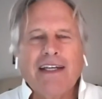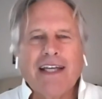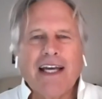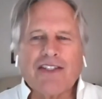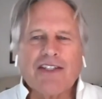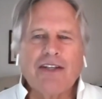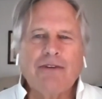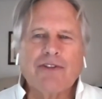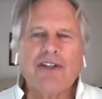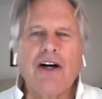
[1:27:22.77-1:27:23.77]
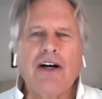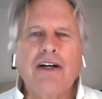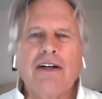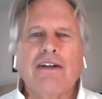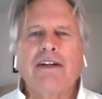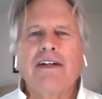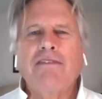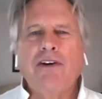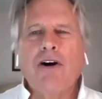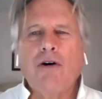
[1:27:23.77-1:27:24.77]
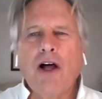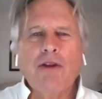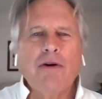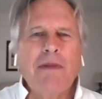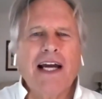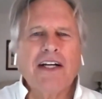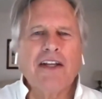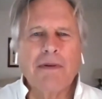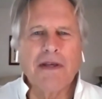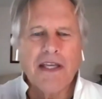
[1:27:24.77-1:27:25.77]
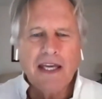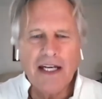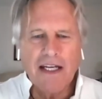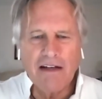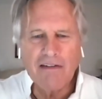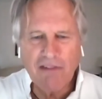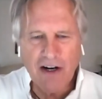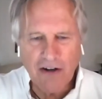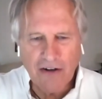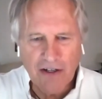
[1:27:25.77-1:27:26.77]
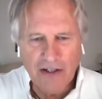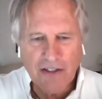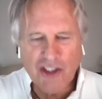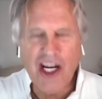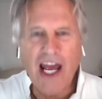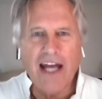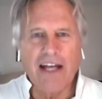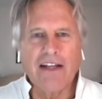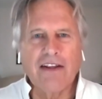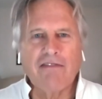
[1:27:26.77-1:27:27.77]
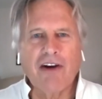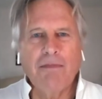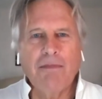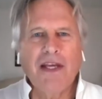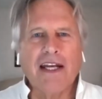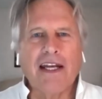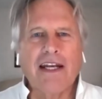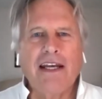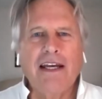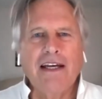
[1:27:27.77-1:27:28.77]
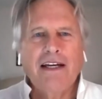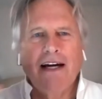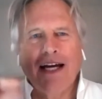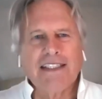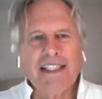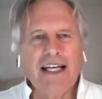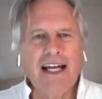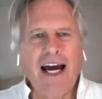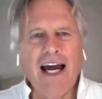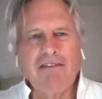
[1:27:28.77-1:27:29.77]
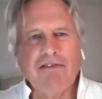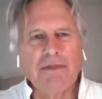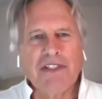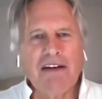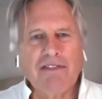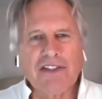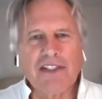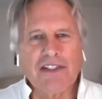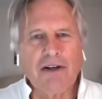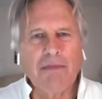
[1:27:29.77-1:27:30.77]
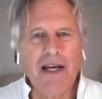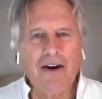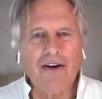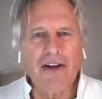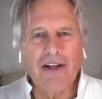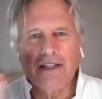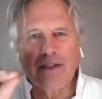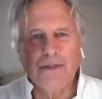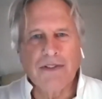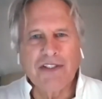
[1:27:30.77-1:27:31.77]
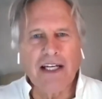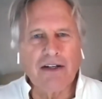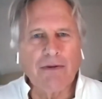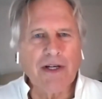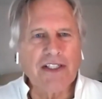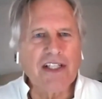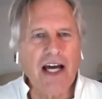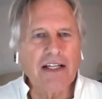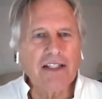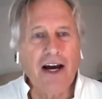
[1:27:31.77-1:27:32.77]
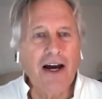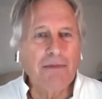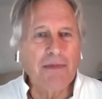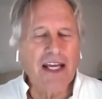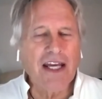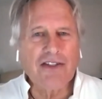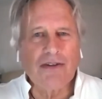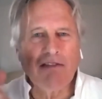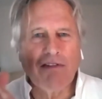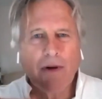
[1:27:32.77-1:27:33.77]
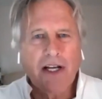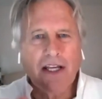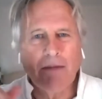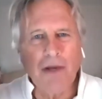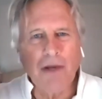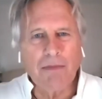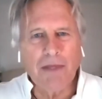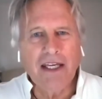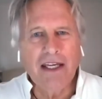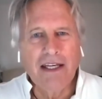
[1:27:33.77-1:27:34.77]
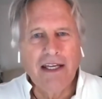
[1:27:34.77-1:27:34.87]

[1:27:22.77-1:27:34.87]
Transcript: Yes, you saw, if you go all the way back to the beginning of our chat, the very beginning, I said, hi from San Francisco Bay Area, lewis@griggs.com, in case you ever want to email me.